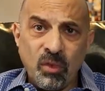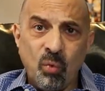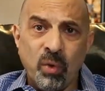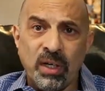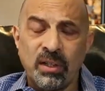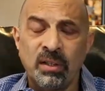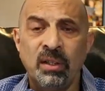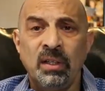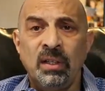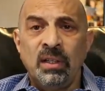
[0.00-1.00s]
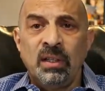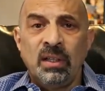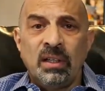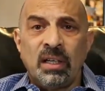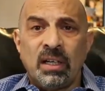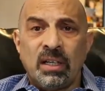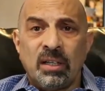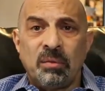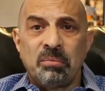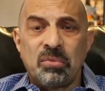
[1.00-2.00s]
where
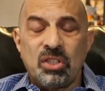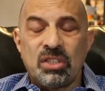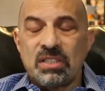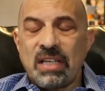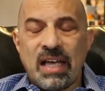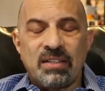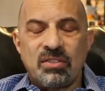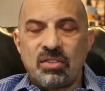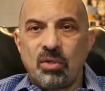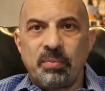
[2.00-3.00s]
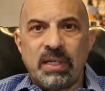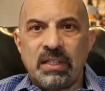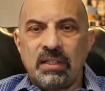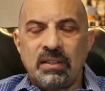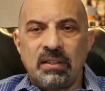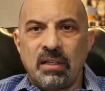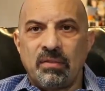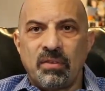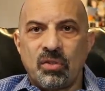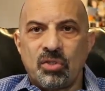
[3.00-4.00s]
she just had so many
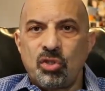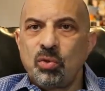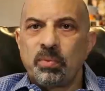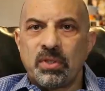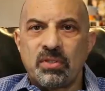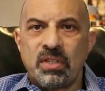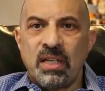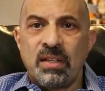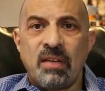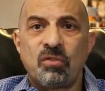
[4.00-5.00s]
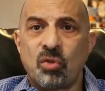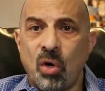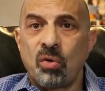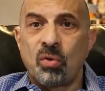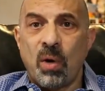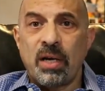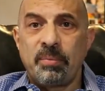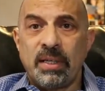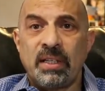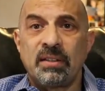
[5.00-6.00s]
of those tumors, and they've grown quite a
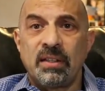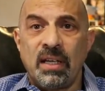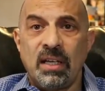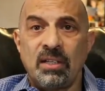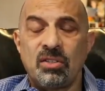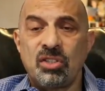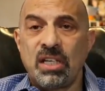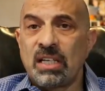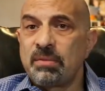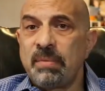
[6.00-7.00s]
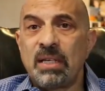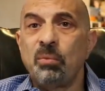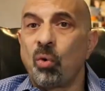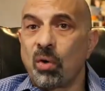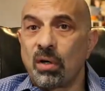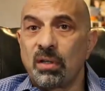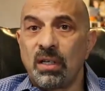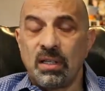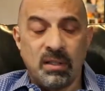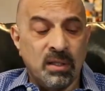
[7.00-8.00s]
bit, and she has many more.
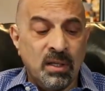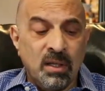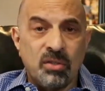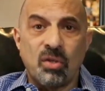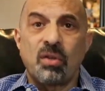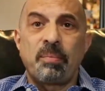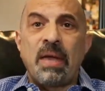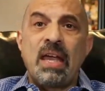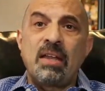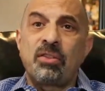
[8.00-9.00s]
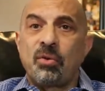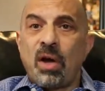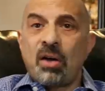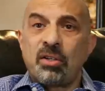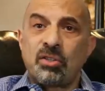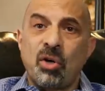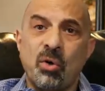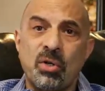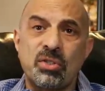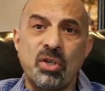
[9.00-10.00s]
And so the pain throughout her
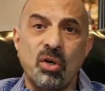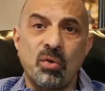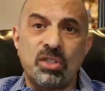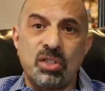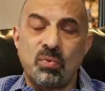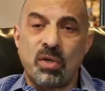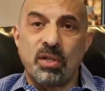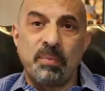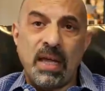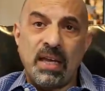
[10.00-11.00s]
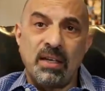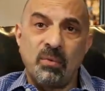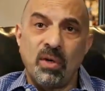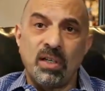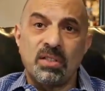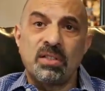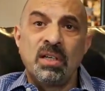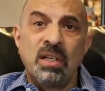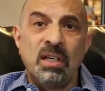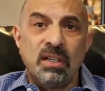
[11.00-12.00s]
torso, which is where the pain was
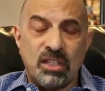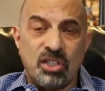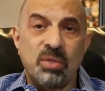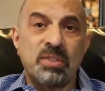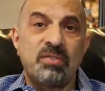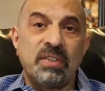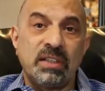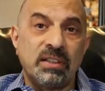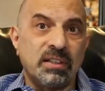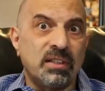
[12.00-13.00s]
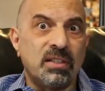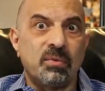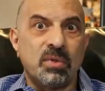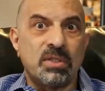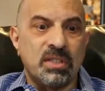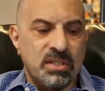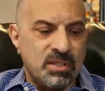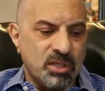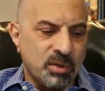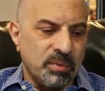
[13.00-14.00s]
that she was feeling, it was
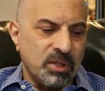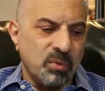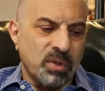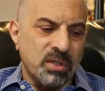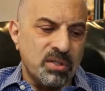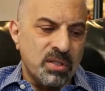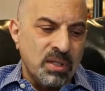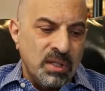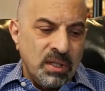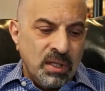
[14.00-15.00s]
considerably worse.